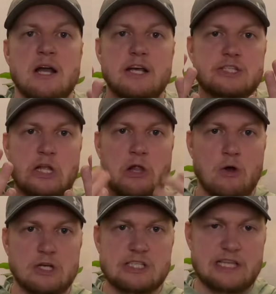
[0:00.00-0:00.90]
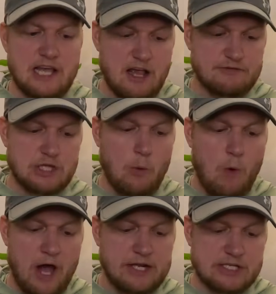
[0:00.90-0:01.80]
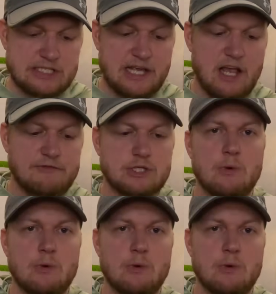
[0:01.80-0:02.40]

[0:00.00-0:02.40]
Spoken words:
is the longer sleeves, the wider sleeves,